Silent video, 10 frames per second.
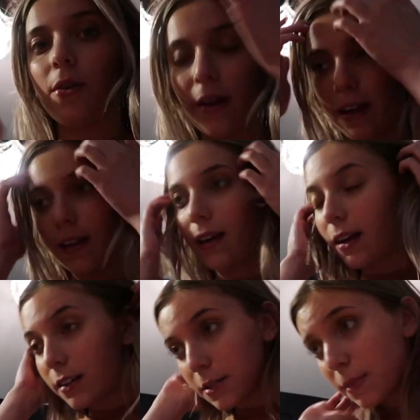Okay,
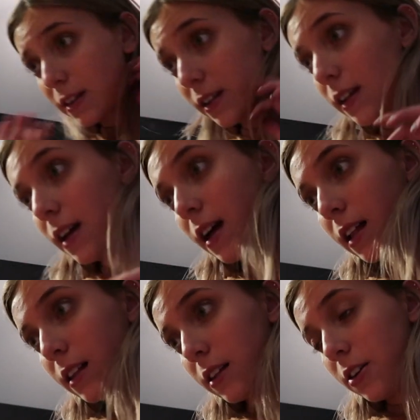I just spent
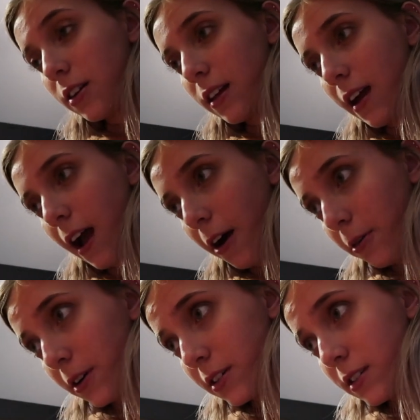literally
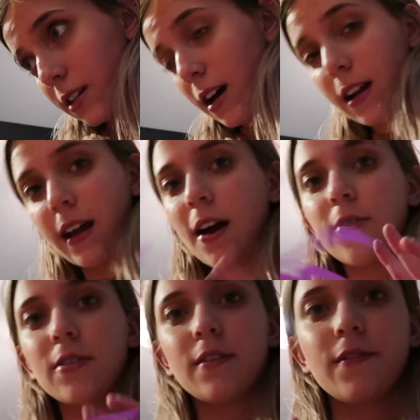hours cutting
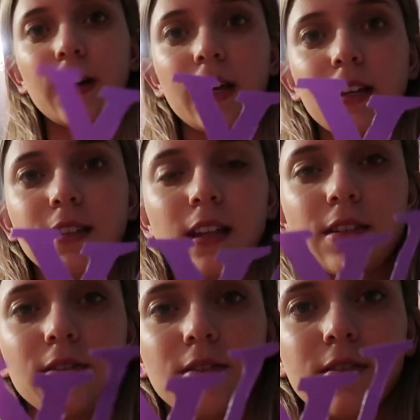out freaking
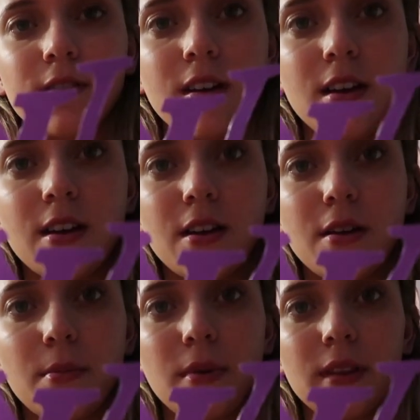stencils,
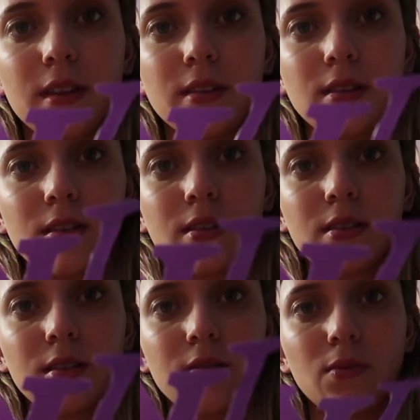but this
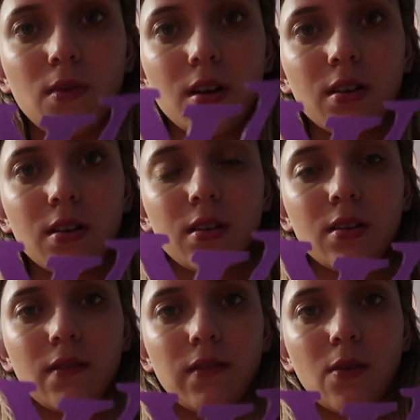is one
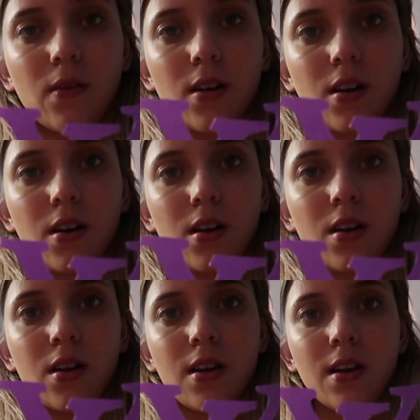for
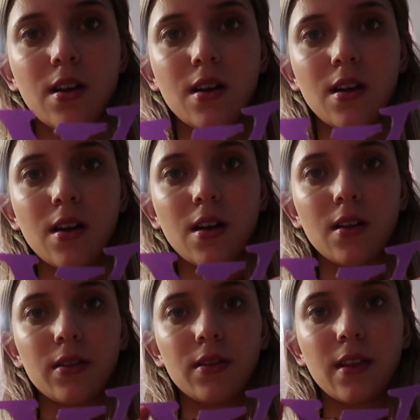
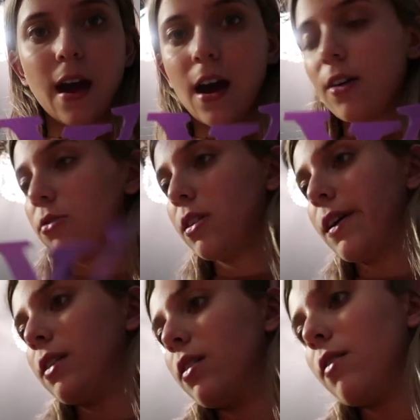the
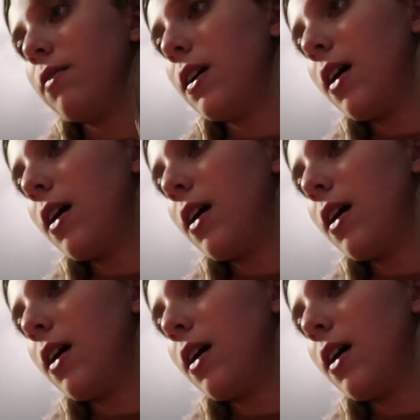outline of the